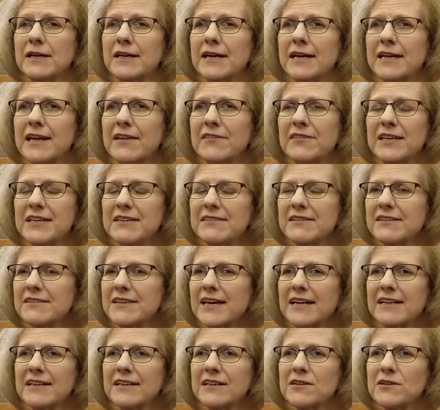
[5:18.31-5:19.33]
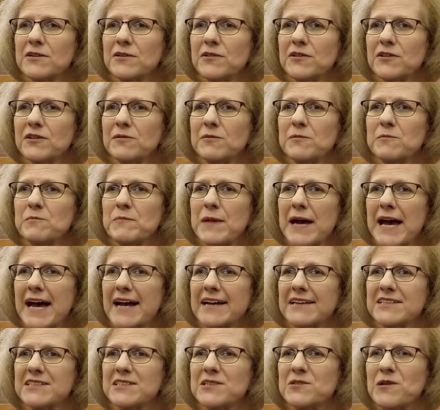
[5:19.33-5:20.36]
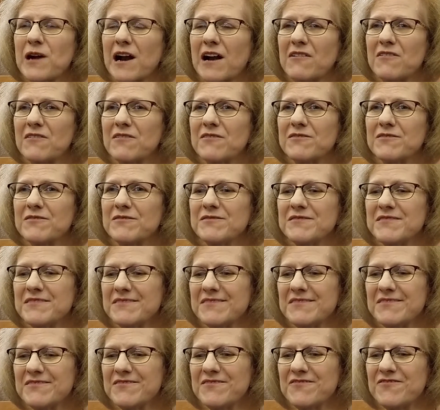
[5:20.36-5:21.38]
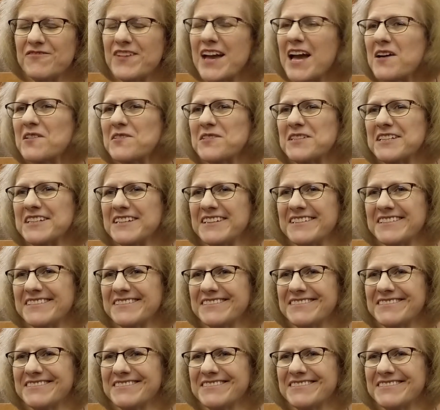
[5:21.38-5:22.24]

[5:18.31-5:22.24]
And I think that goes back to our founding,